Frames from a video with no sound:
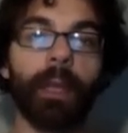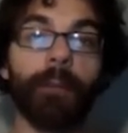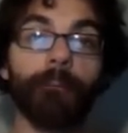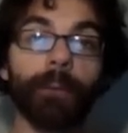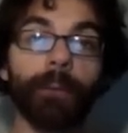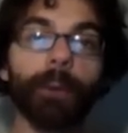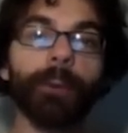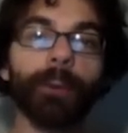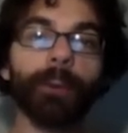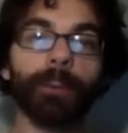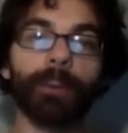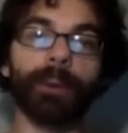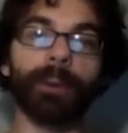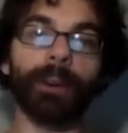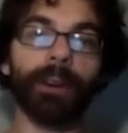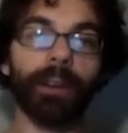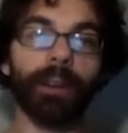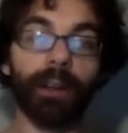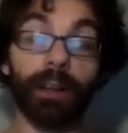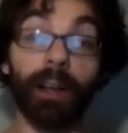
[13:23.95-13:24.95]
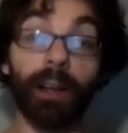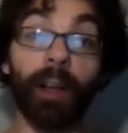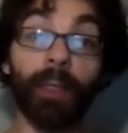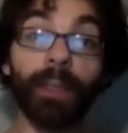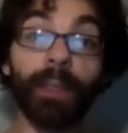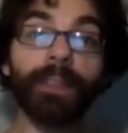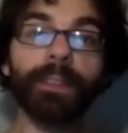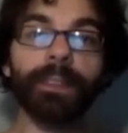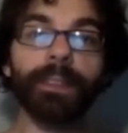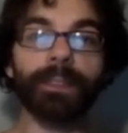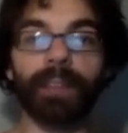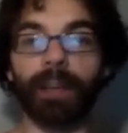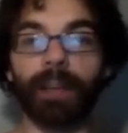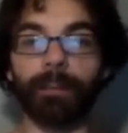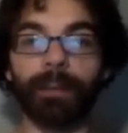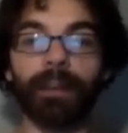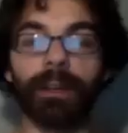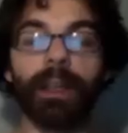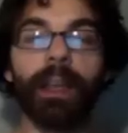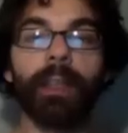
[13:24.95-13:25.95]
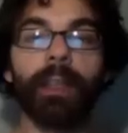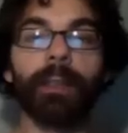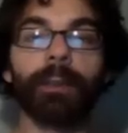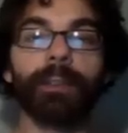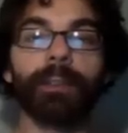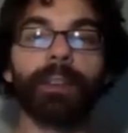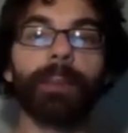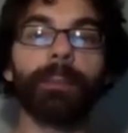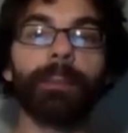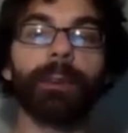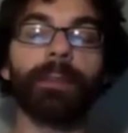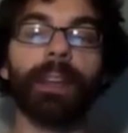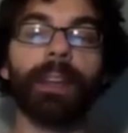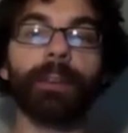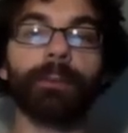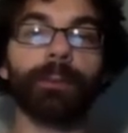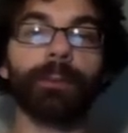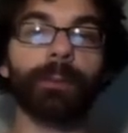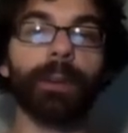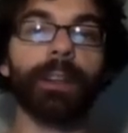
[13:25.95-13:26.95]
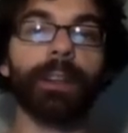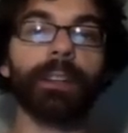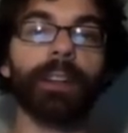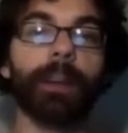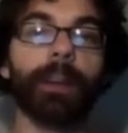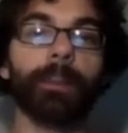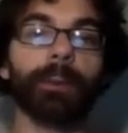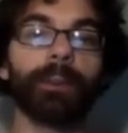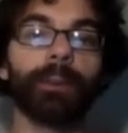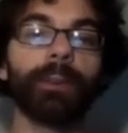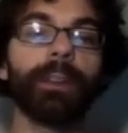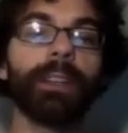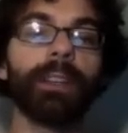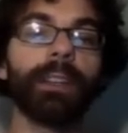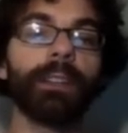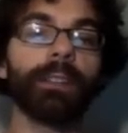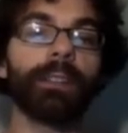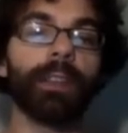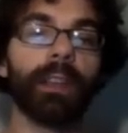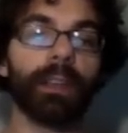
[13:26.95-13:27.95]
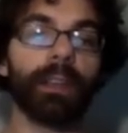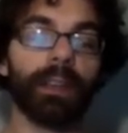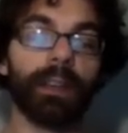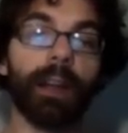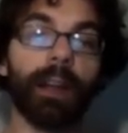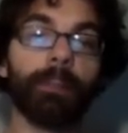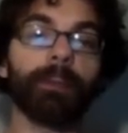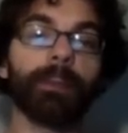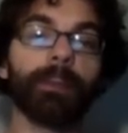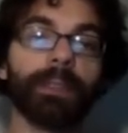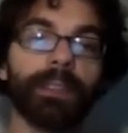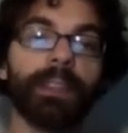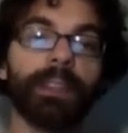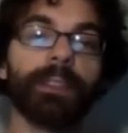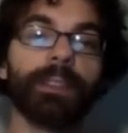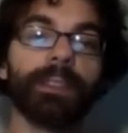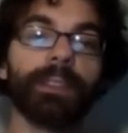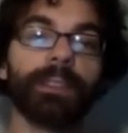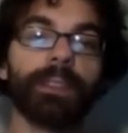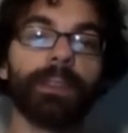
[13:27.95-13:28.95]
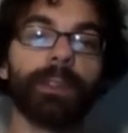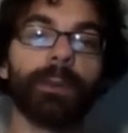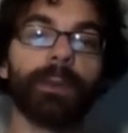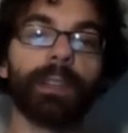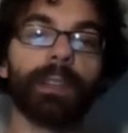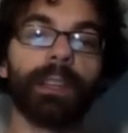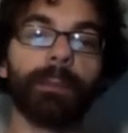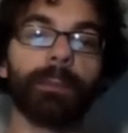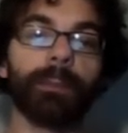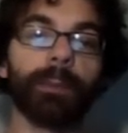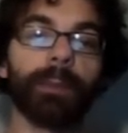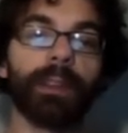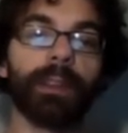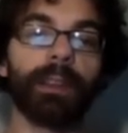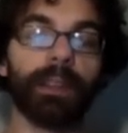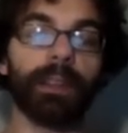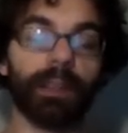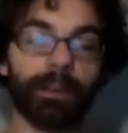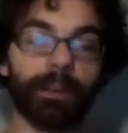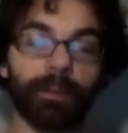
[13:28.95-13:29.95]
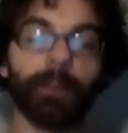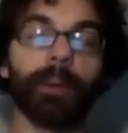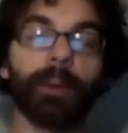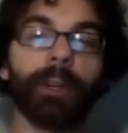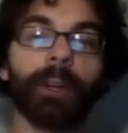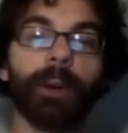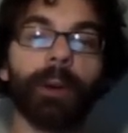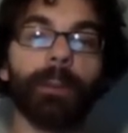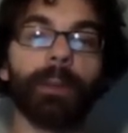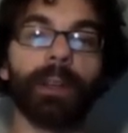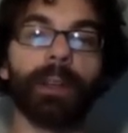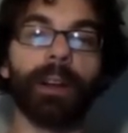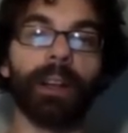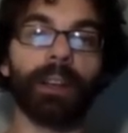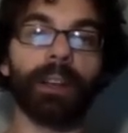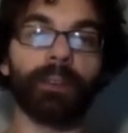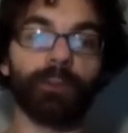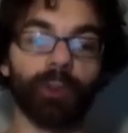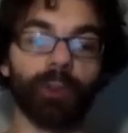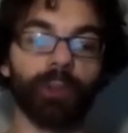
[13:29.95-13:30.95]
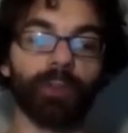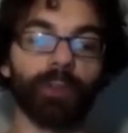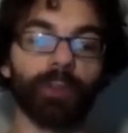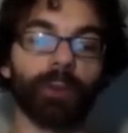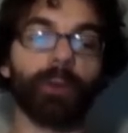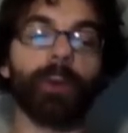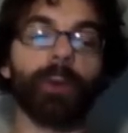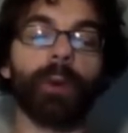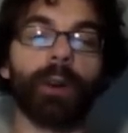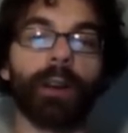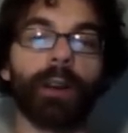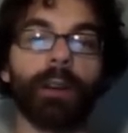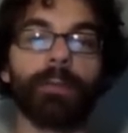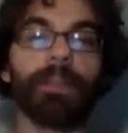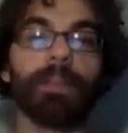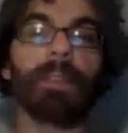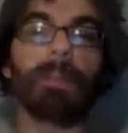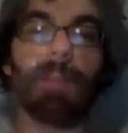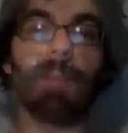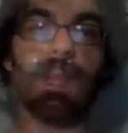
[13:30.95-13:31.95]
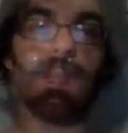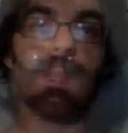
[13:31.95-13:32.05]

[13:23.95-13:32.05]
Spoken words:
Furthermore, on this assignment, there's a number of extra credit opportunities and optimizations that you can implement if you want to go beyond just the core of the spec.